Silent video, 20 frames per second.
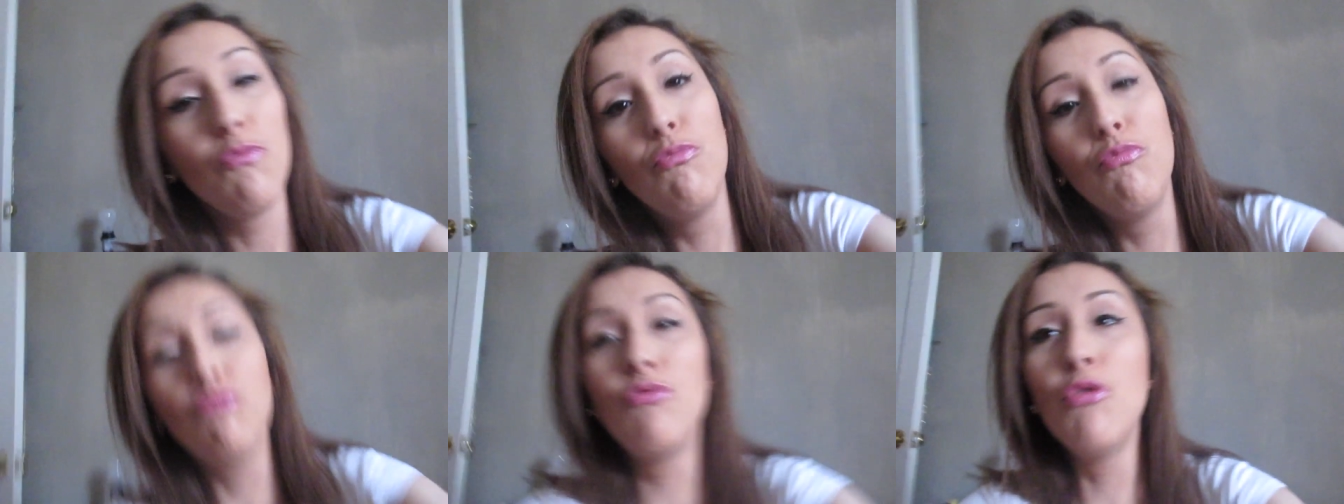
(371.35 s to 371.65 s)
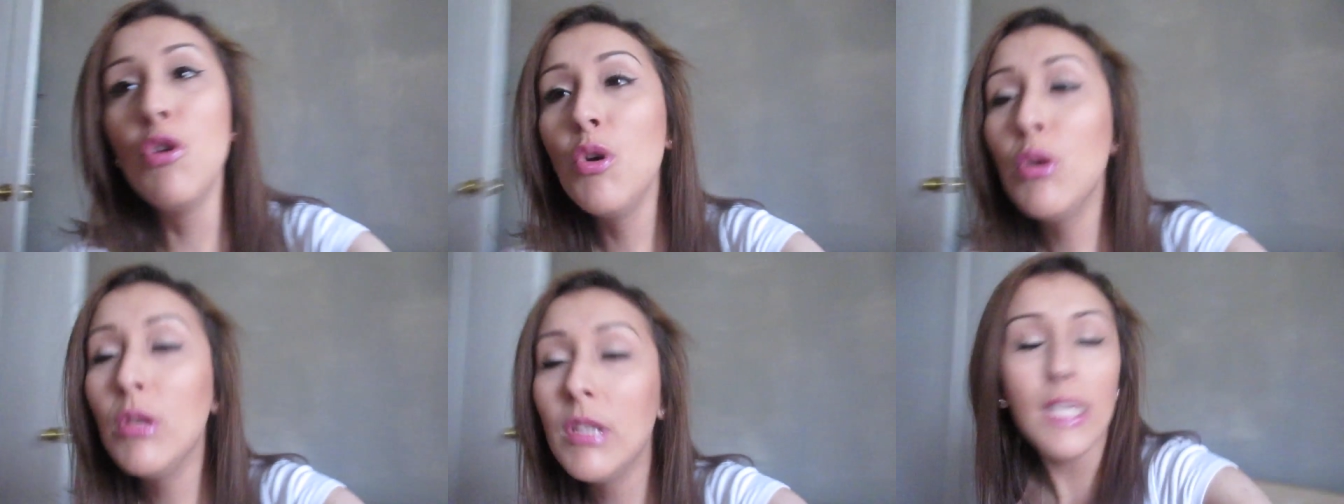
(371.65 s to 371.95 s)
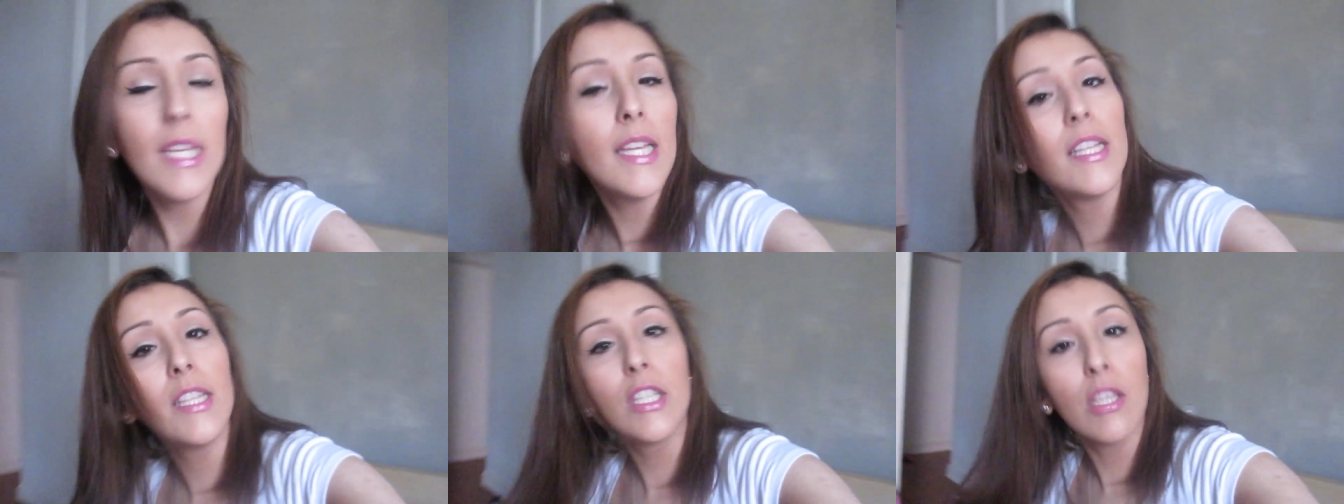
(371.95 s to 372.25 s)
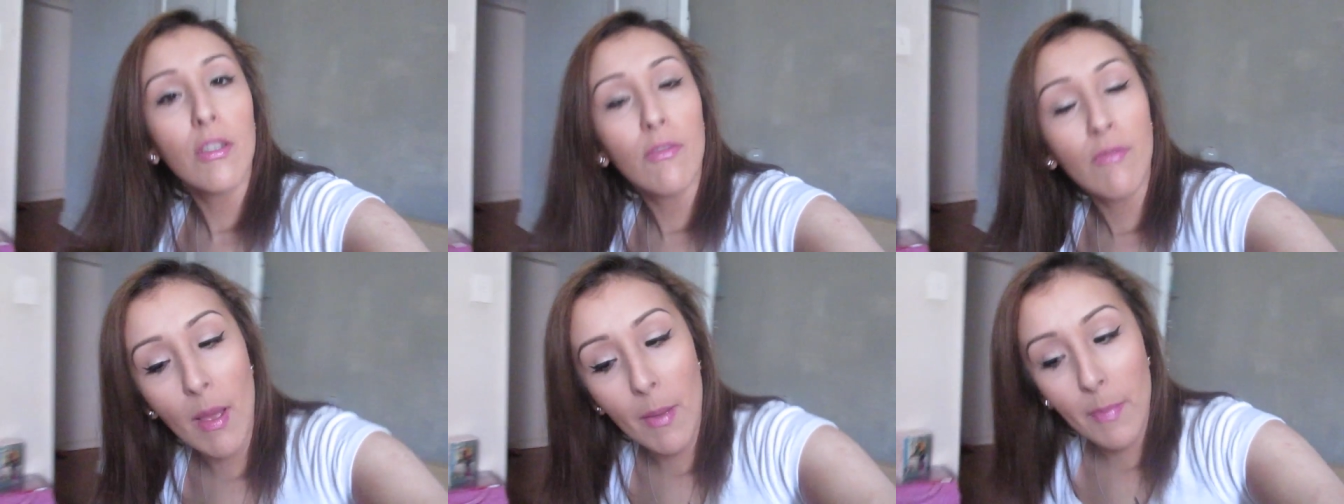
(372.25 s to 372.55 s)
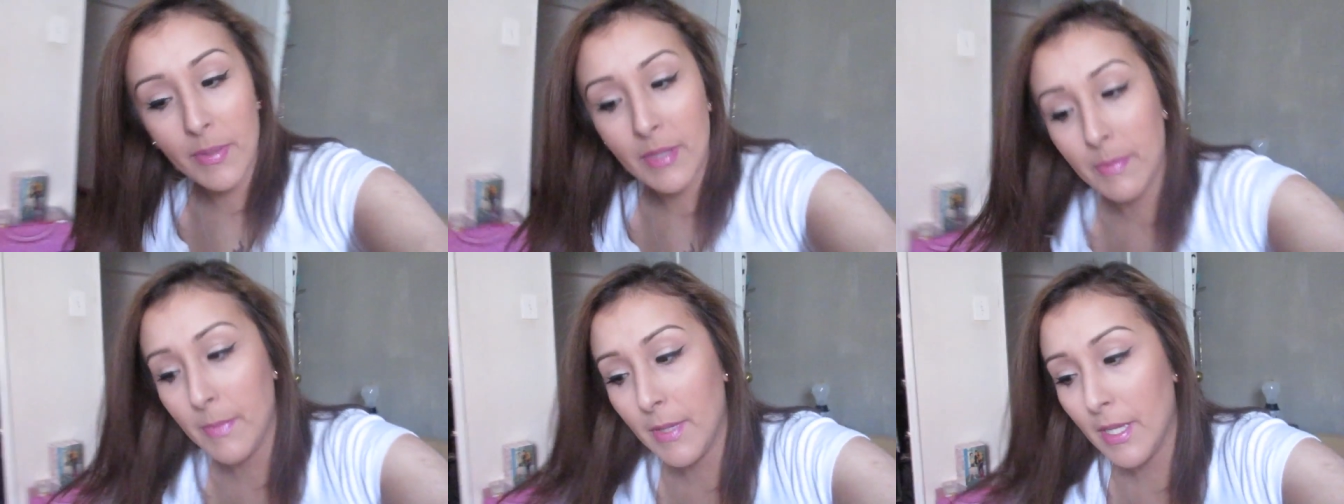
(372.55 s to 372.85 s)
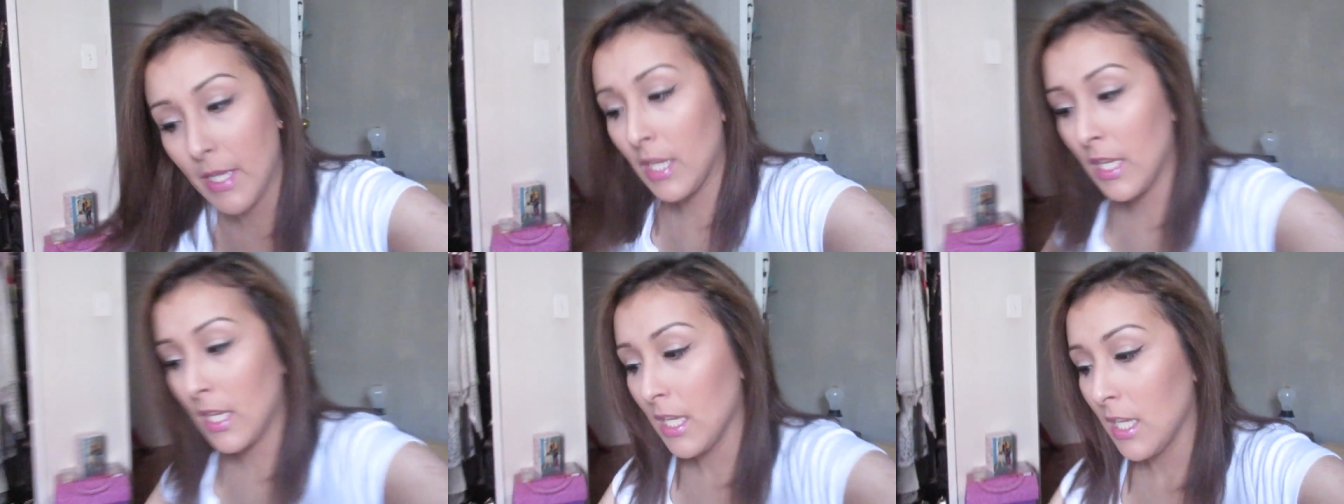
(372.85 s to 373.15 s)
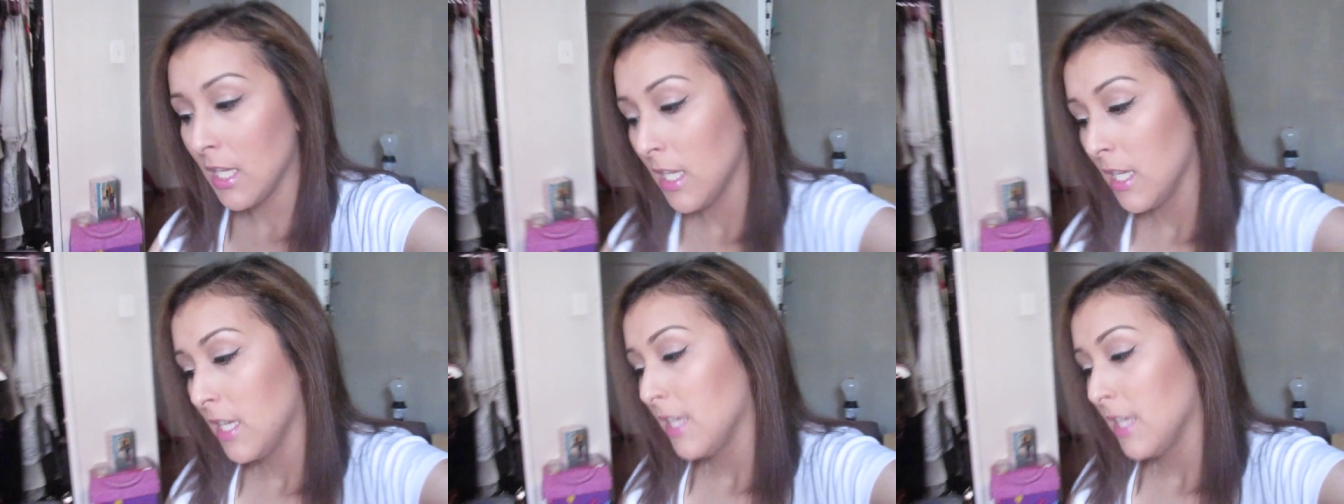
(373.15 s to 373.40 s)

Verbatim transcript: rudely interrupts me.